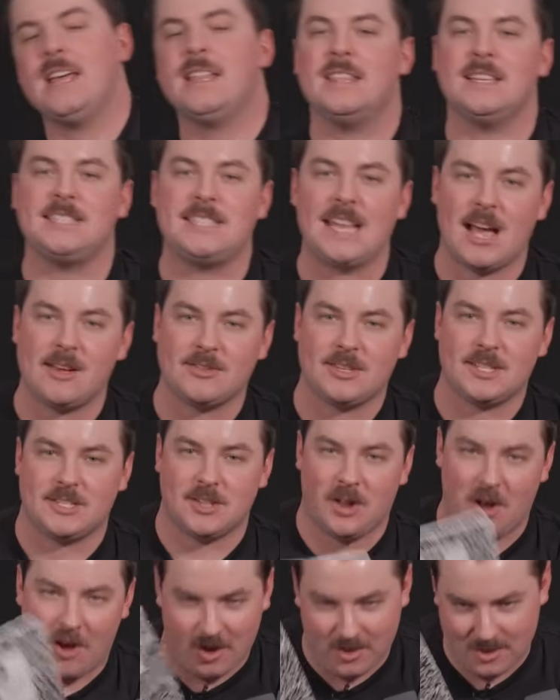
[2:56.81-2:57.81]
This houses
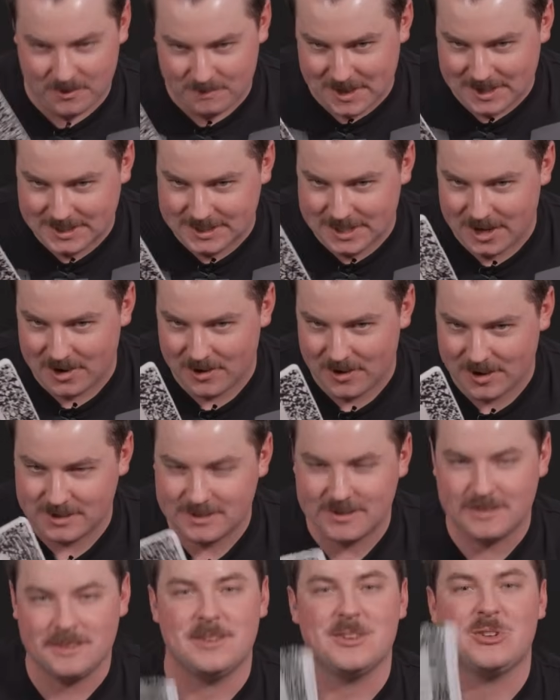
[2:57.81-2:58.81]
all of my
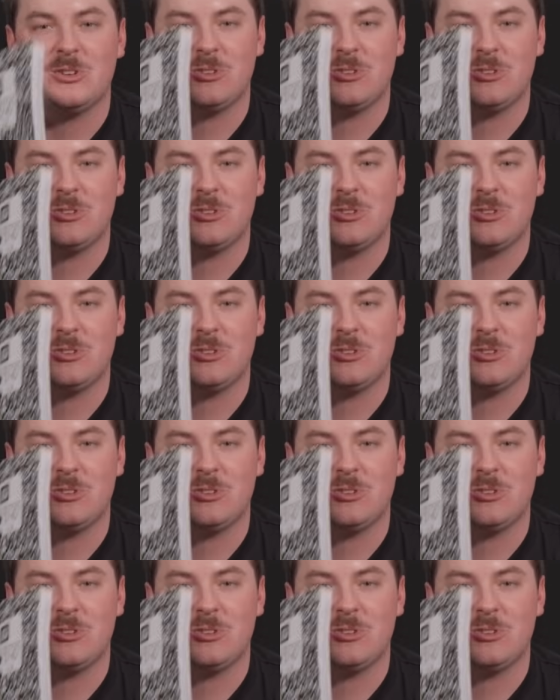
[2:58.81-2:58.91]
secrets,